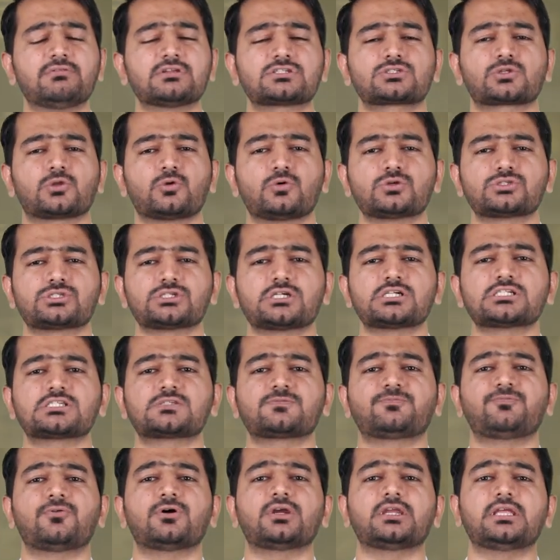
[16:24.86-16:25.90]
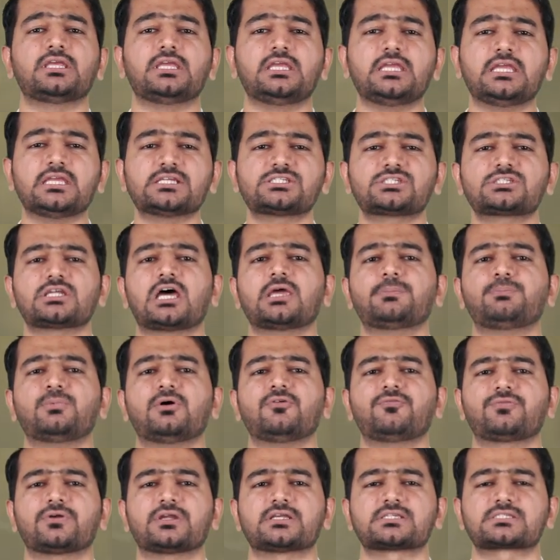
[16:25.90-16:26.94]
disclosures for each type
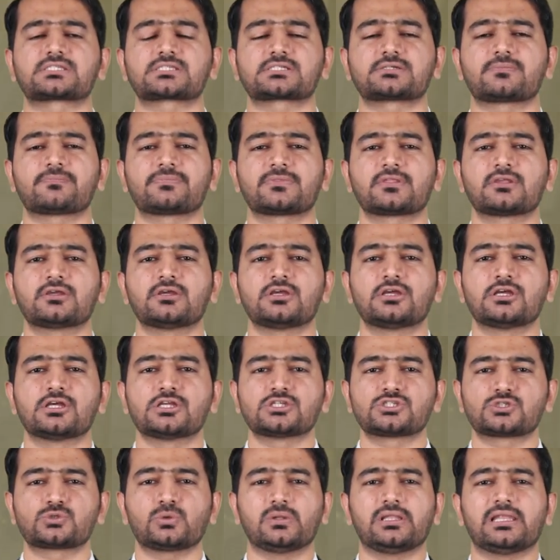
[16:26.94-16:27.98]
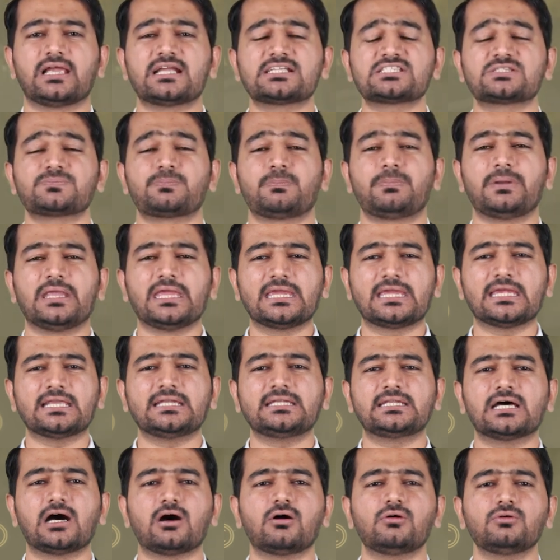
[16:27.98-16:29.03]
of risk. So let's break
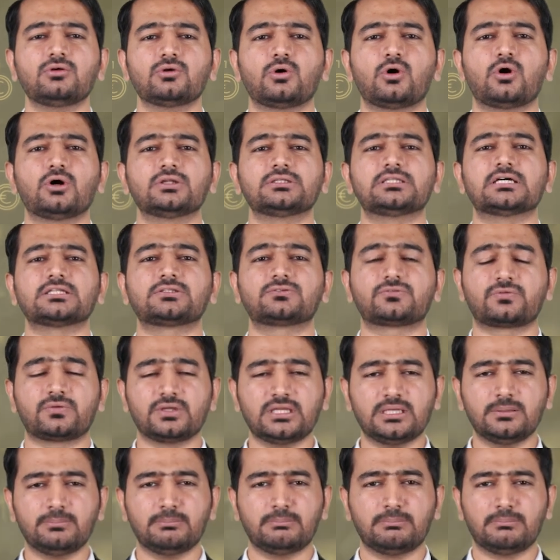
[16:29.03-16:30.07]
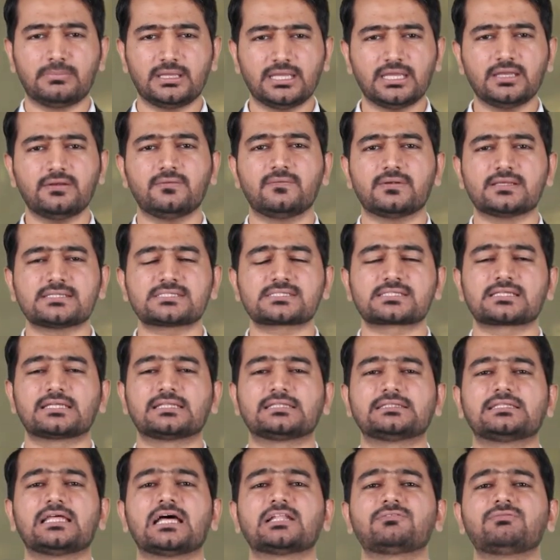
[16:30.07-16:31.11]
it down on the 3 main risks
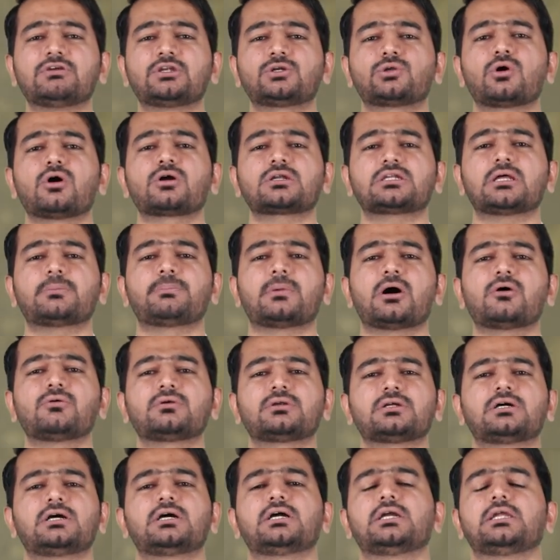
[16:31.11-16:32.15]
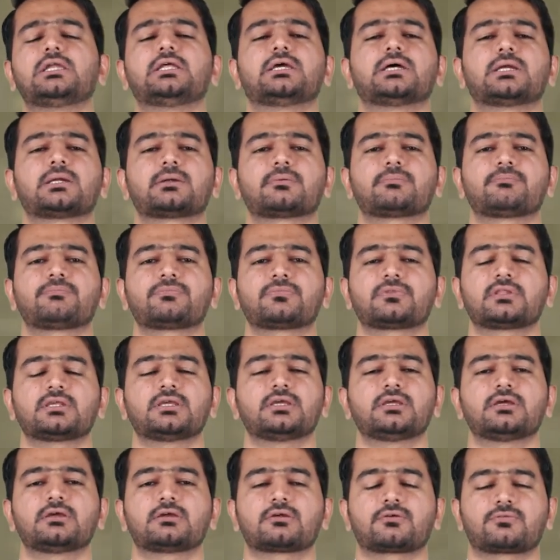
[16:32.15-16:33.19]
that we talked about earlier:
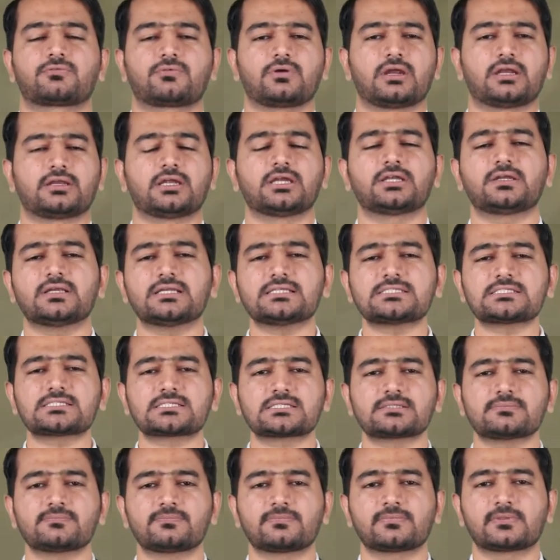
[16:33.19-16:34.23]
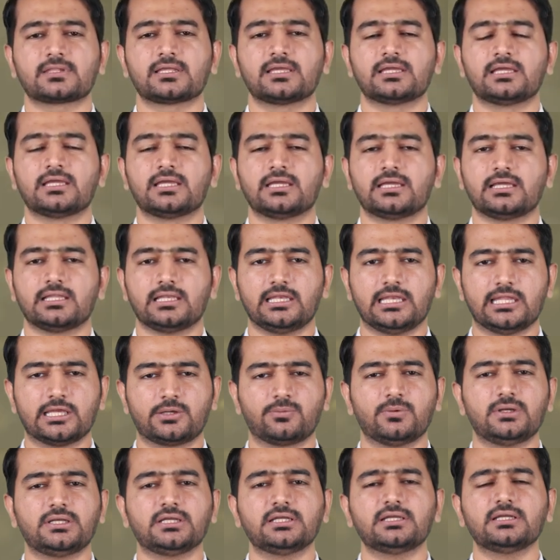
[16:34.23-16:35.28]
credit risk,
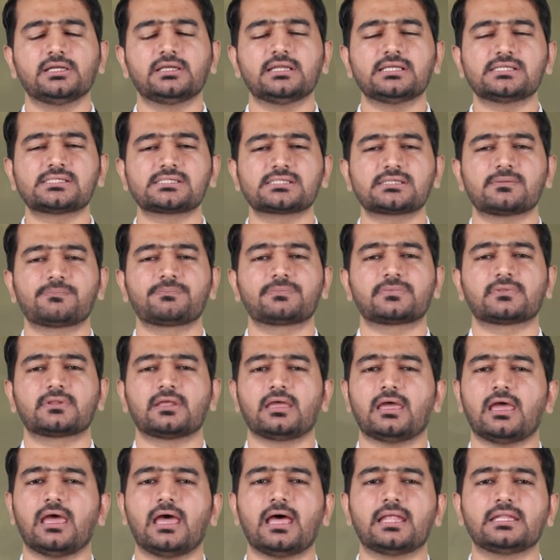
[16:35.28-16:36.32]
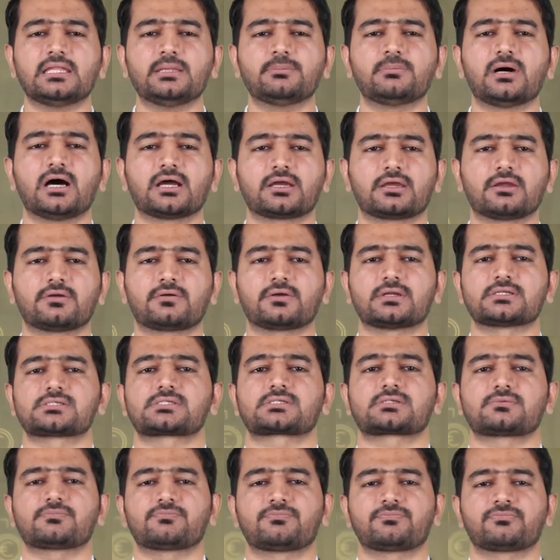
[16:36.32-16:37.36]
liquidity risk, and the market
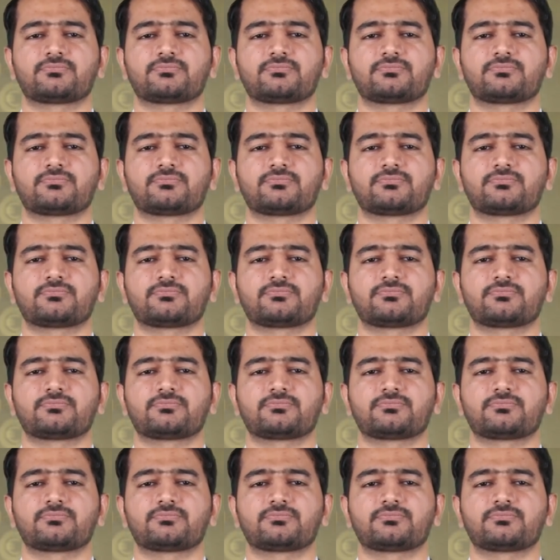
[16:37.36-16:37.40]
risk.